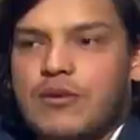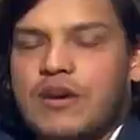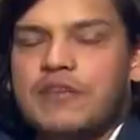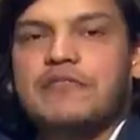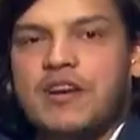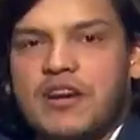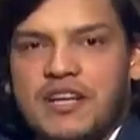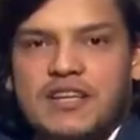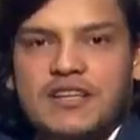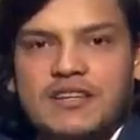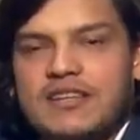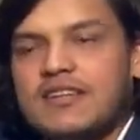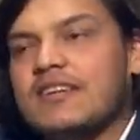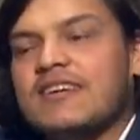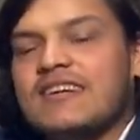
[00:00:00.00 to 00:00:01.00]
quite funny,
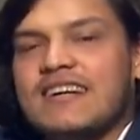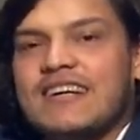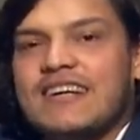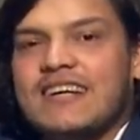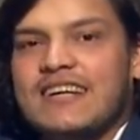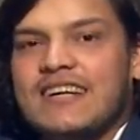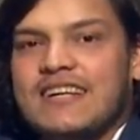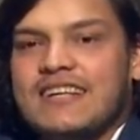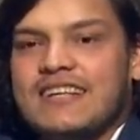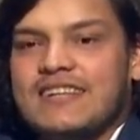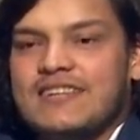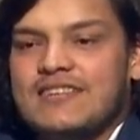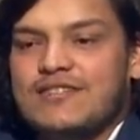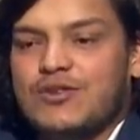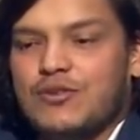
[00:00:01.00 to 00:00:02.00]

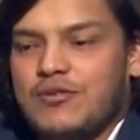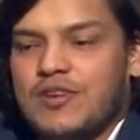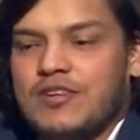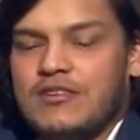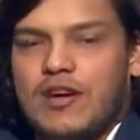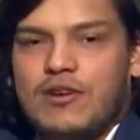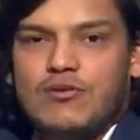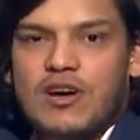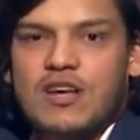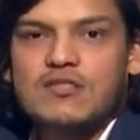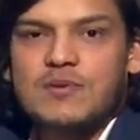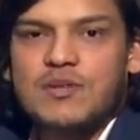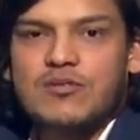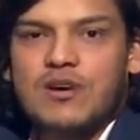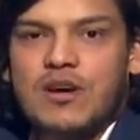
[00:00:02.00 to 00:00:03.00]
and so when Danu asked
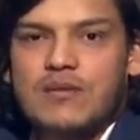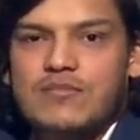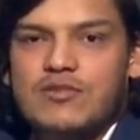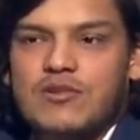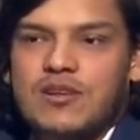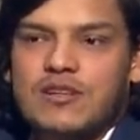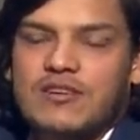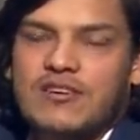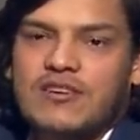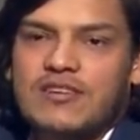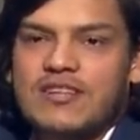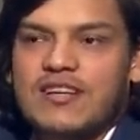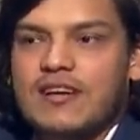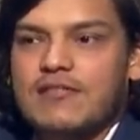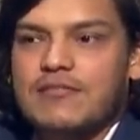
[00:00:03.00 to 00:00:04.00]
me to come, so I
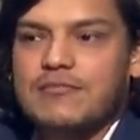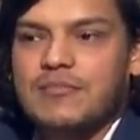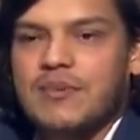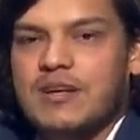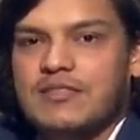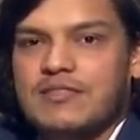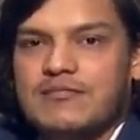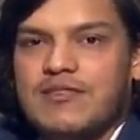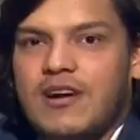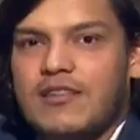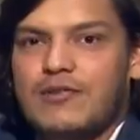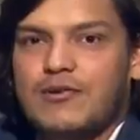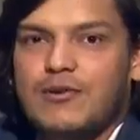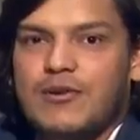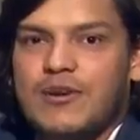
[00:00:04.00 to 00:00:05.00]
thought, yeah, I'd
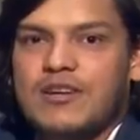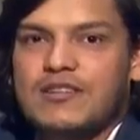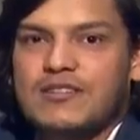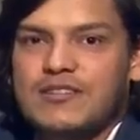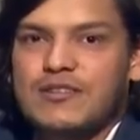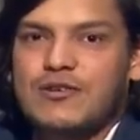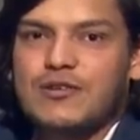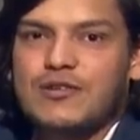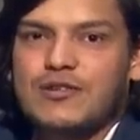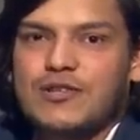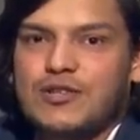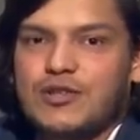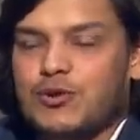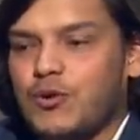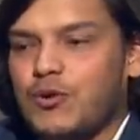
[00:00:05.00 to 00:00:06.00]
rather go and, you know,
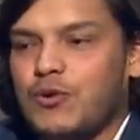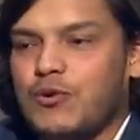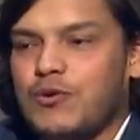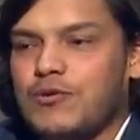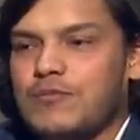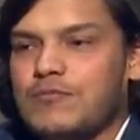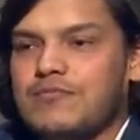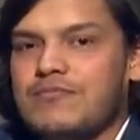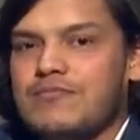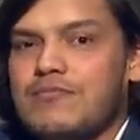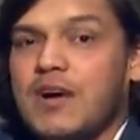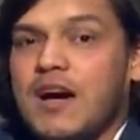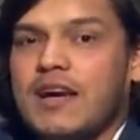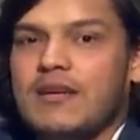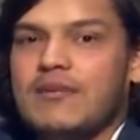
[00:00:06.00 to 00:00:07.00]
show
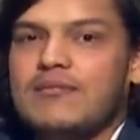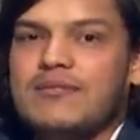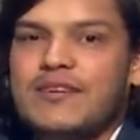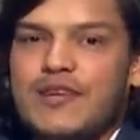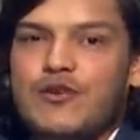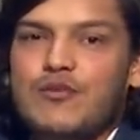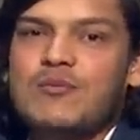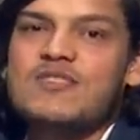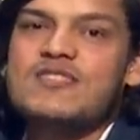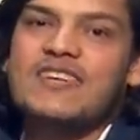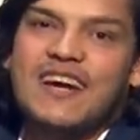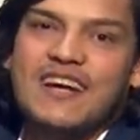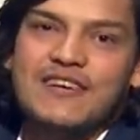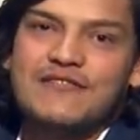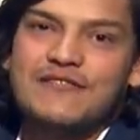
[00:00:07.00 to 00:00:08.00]
my human
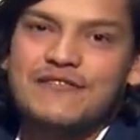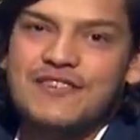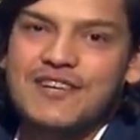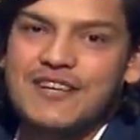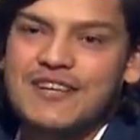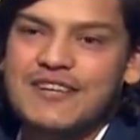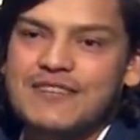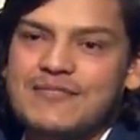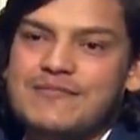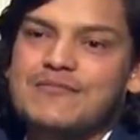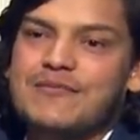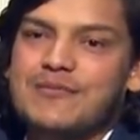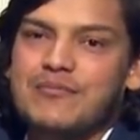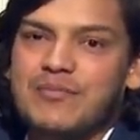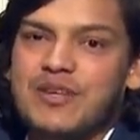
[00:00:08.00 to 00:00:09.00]
side of uh,
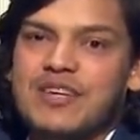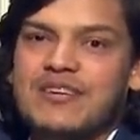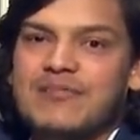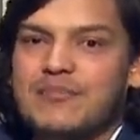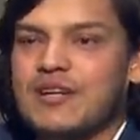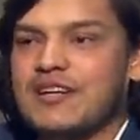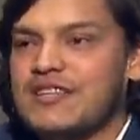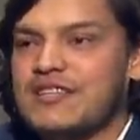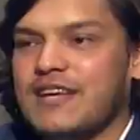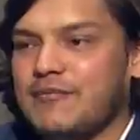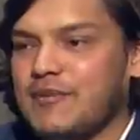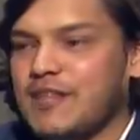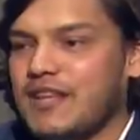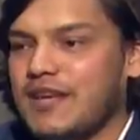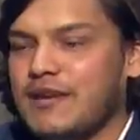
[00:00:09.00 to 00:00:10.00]
me, because I
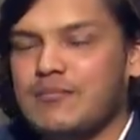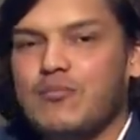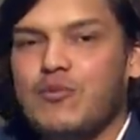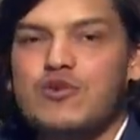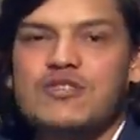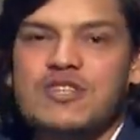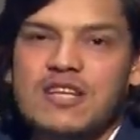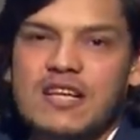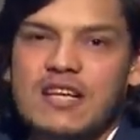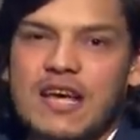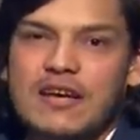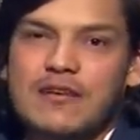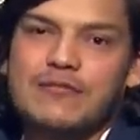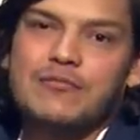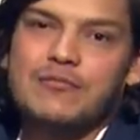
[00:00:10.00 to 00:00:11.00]
think mostly
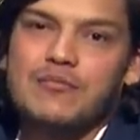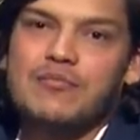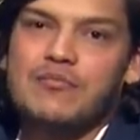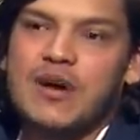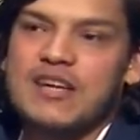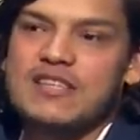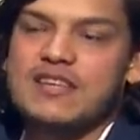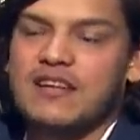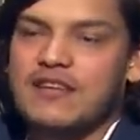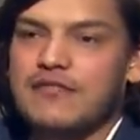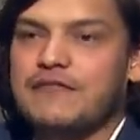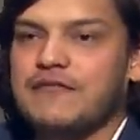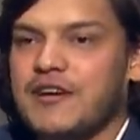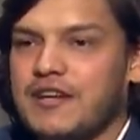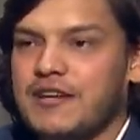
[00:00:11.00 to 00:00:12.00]
like
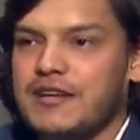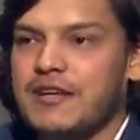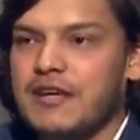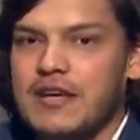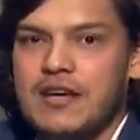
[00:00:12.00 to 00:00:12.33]
myself and